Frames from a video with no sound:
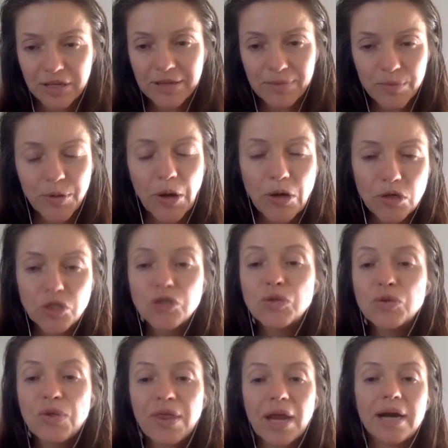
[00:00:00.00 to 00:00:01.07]
approach
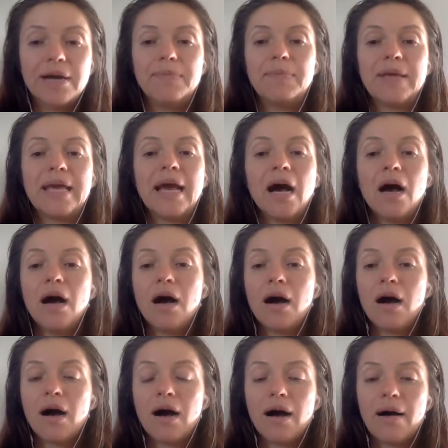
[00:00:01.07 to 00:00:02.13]
to therapy,
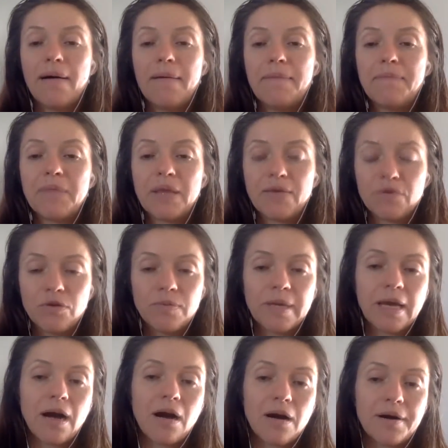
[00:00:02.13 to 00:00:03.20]
it will
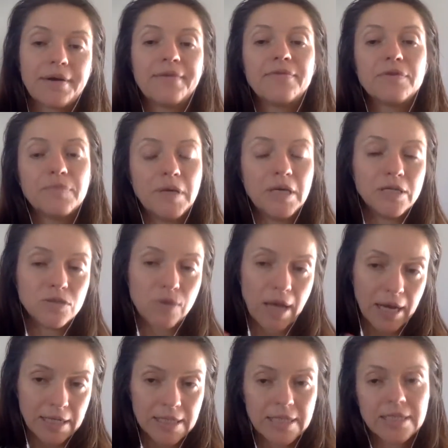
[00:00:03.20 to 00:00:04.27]
be harder for me to
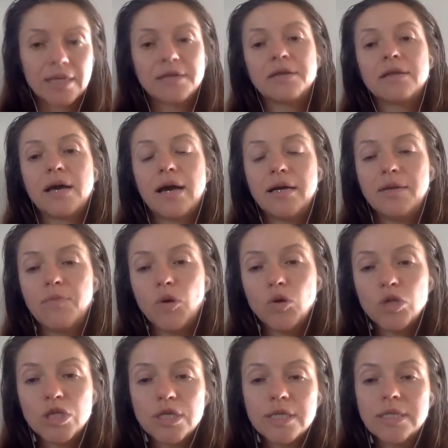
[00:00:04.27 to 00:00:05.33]
access underlying
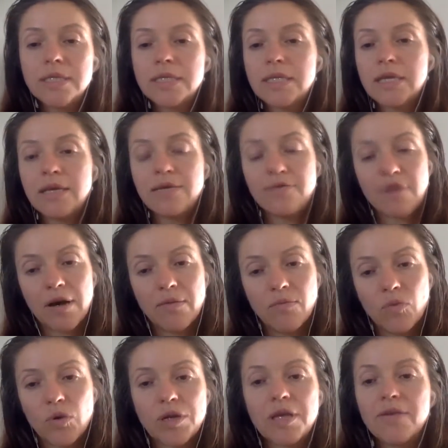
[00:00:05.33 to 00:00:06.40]
emotions if I'm
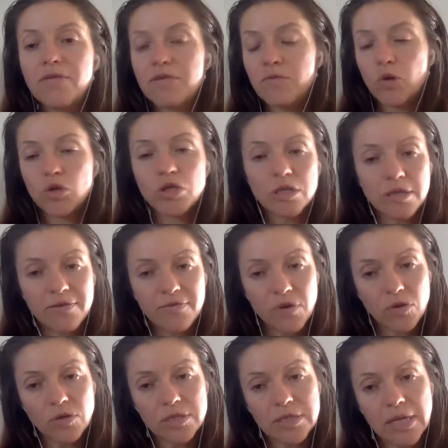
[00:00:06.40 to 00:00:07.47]
working with emotionally
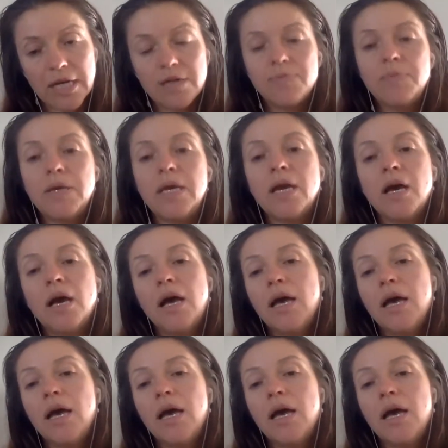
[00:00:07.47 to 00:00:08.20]
focused therapy.